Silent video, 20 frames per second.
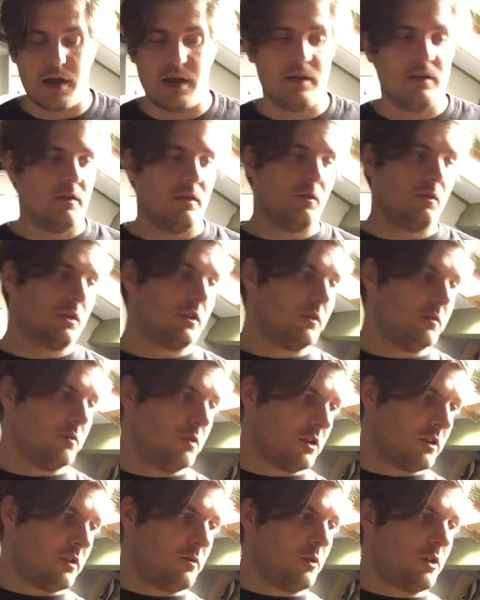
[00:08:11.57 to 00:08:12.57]
don't know
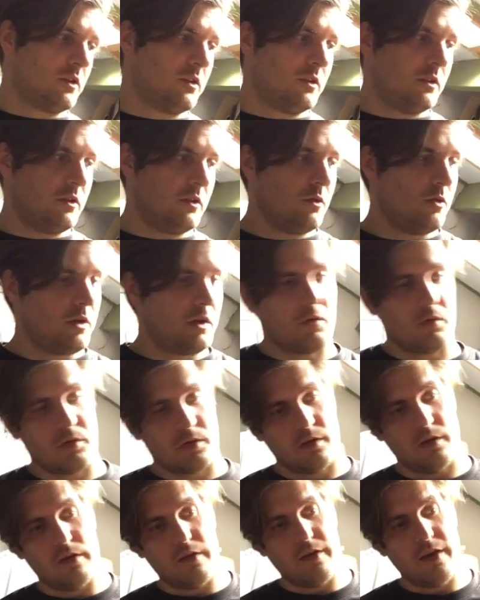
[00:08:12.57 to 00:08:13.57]
what they're doing or
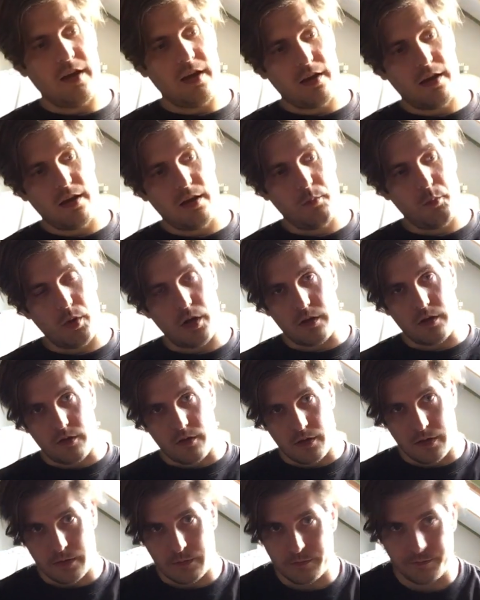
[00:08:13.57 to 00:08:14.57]
what they're thinking, but
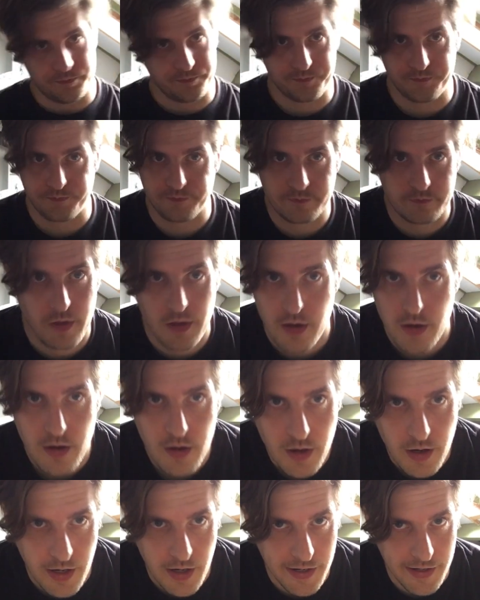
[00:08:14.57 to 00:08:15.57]

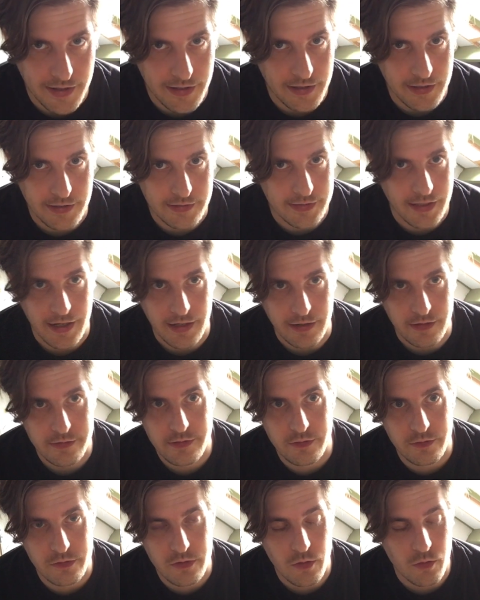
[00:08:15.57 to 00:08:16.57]
yeah,
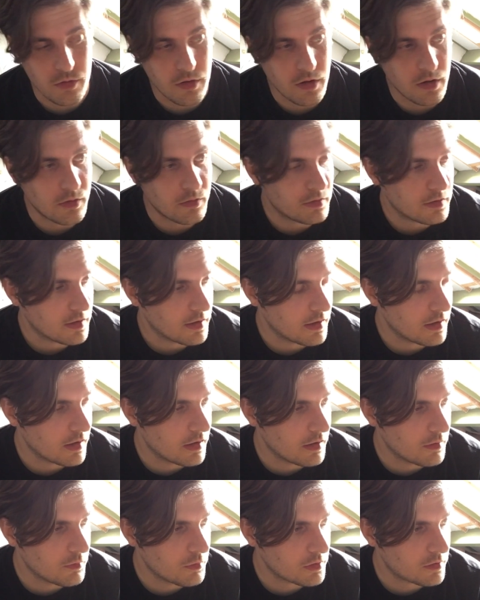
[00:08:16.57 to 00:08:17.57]
this is no go.
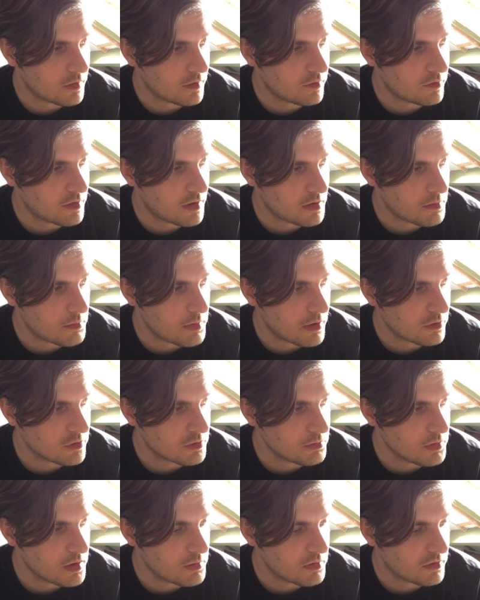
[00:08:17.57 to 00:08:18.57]
What they said about
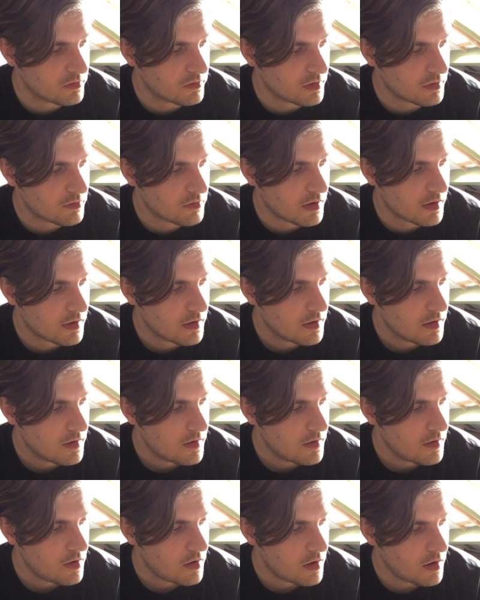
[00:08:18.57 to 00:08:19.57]
Shamim, etc.
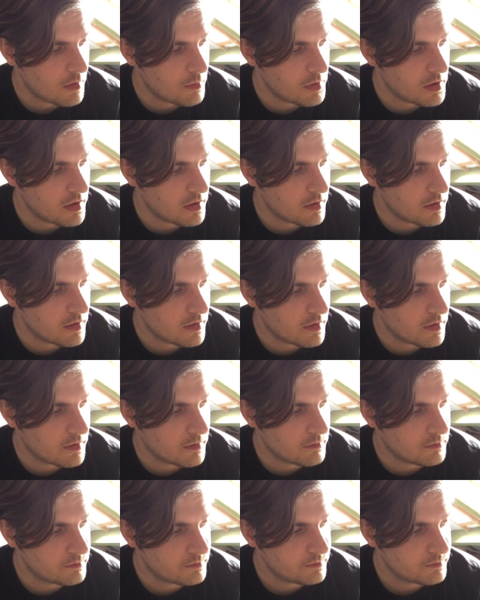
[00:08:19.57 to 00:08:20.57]
I
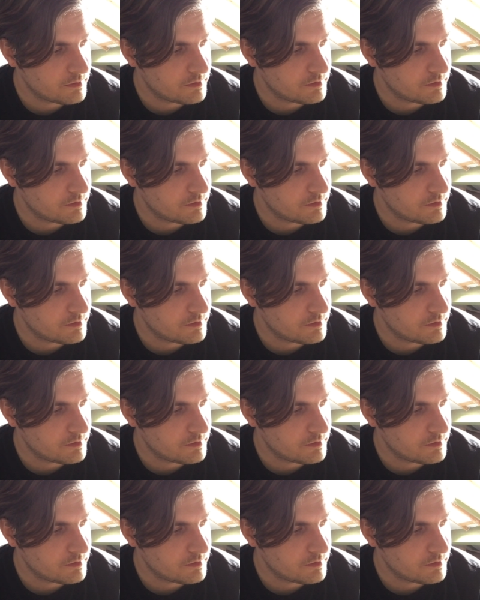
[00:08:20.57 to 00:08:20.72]
mean,